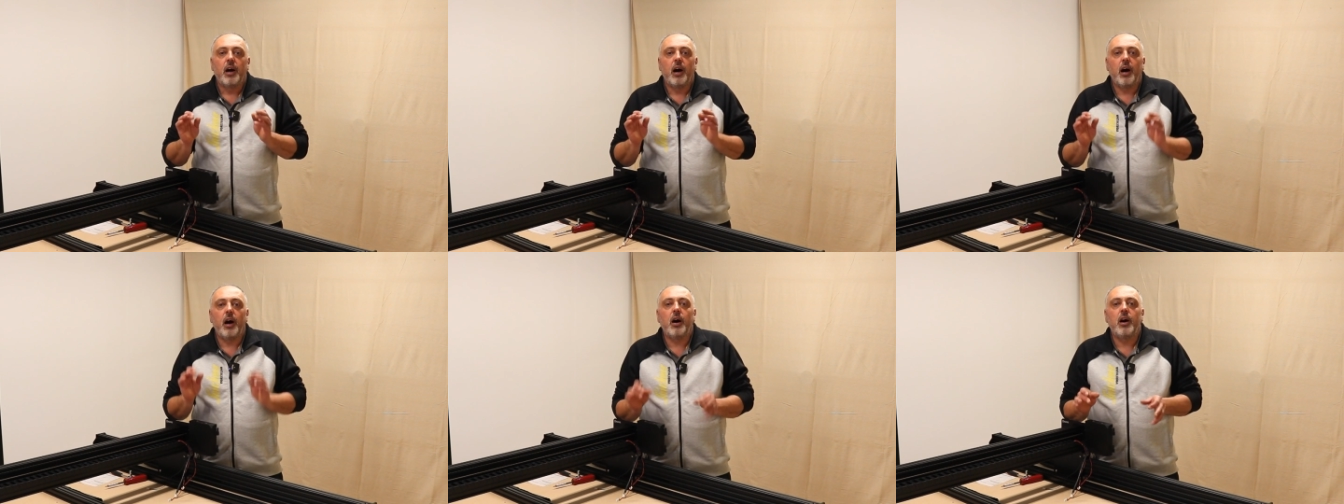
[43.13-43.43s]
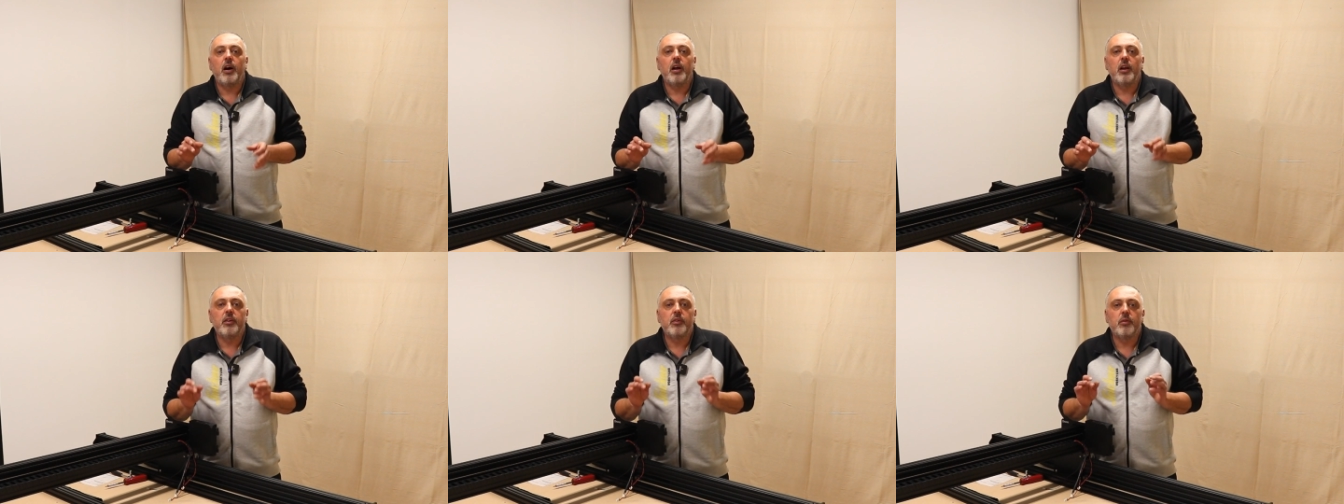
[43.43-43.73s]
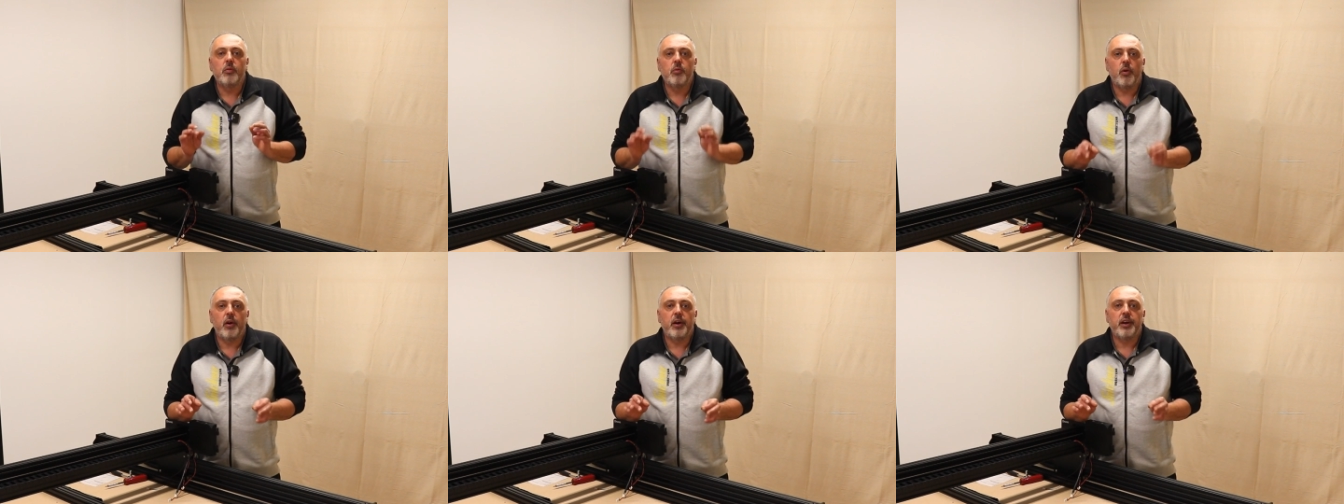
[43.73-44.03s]
all
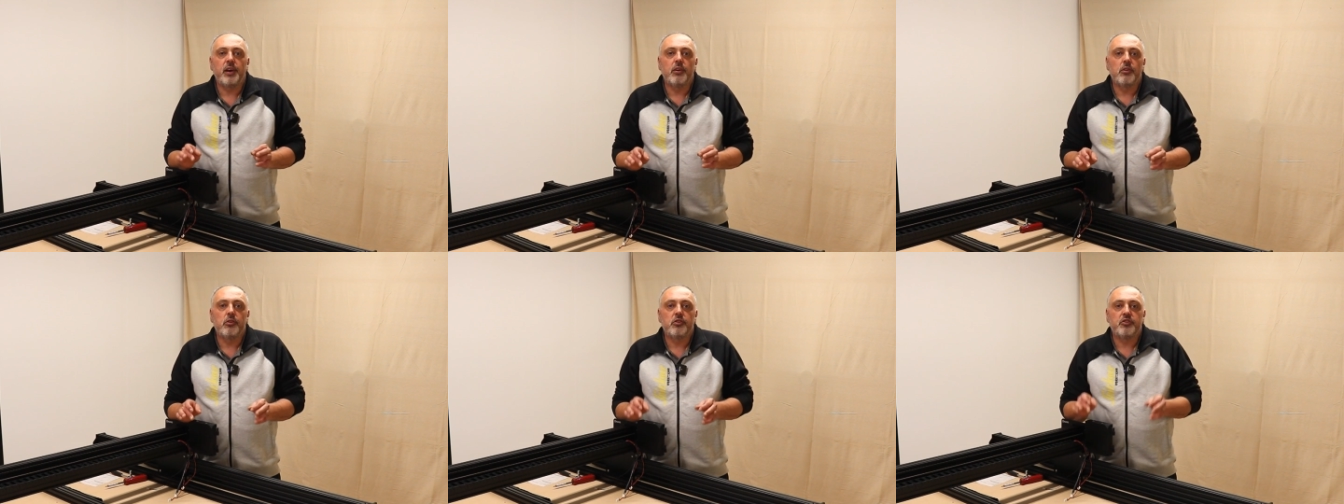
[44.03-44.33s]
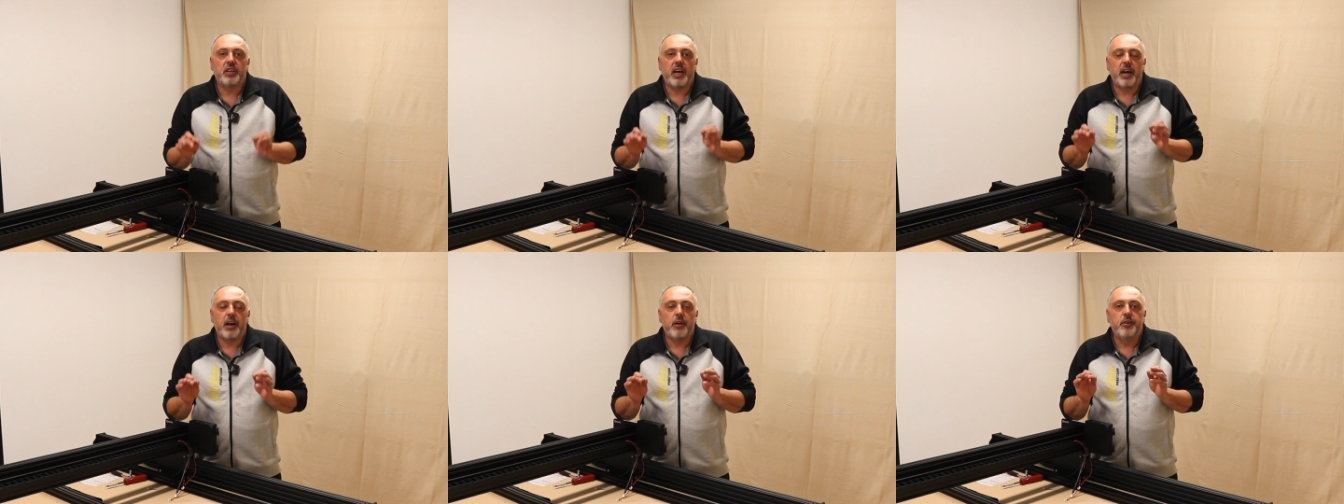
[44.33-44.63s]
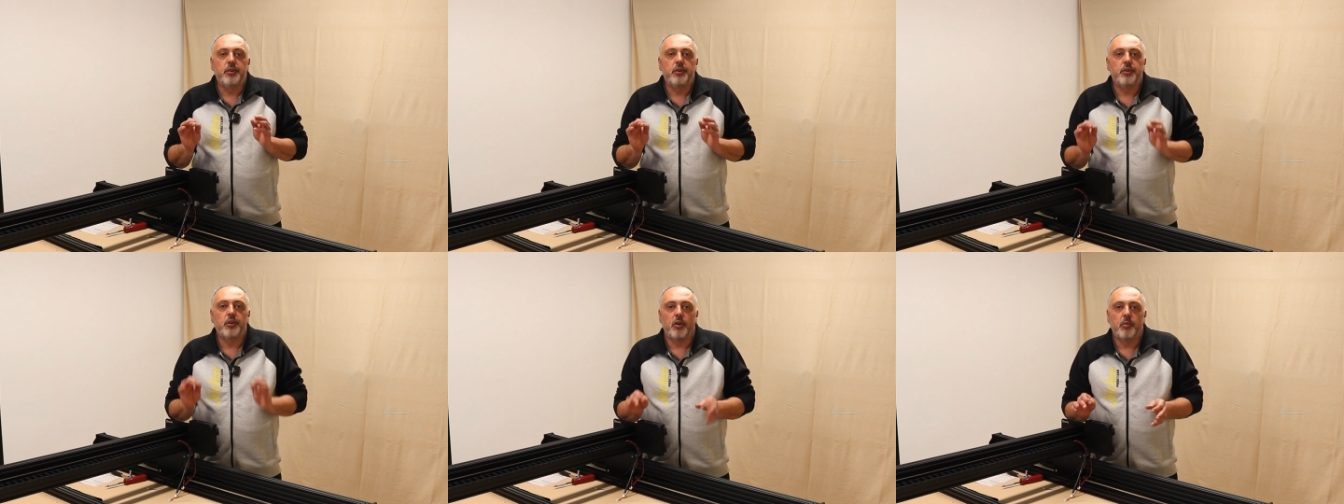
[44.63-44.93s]
the wires are
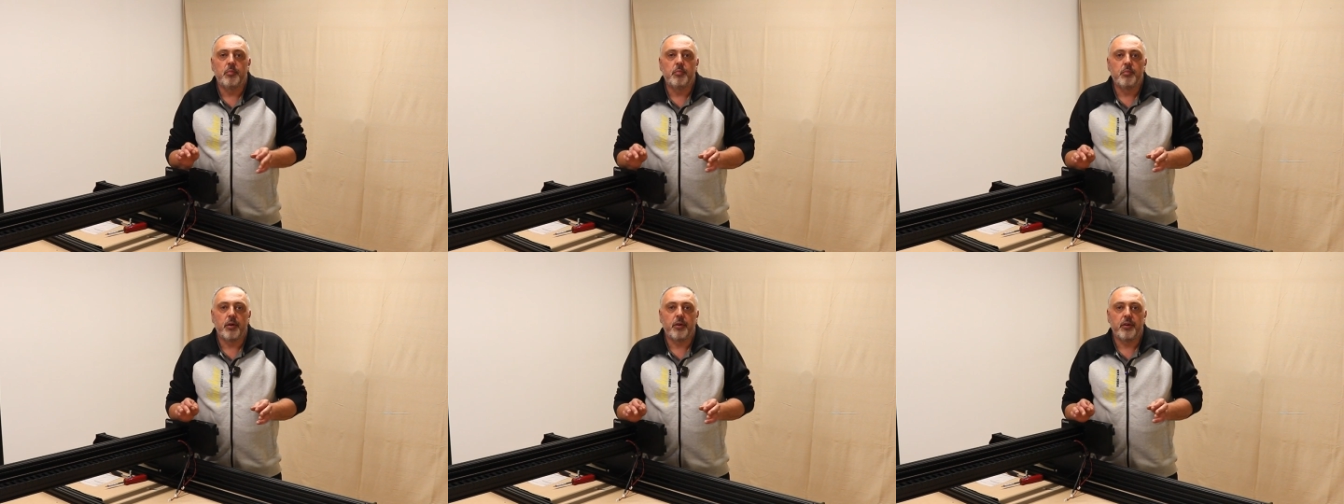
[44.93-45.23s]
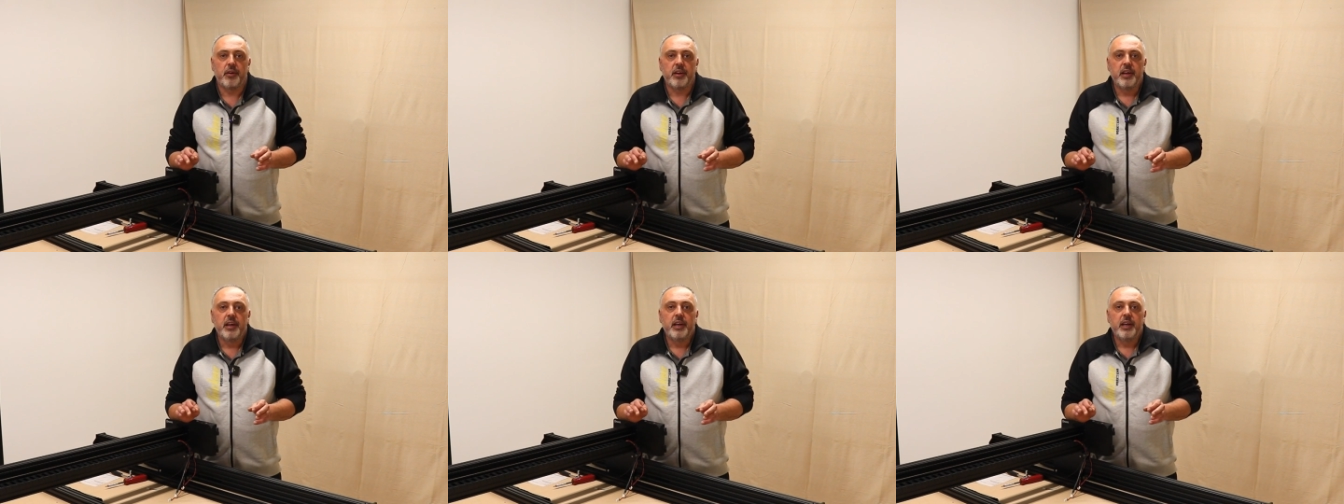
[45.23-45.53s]
numbered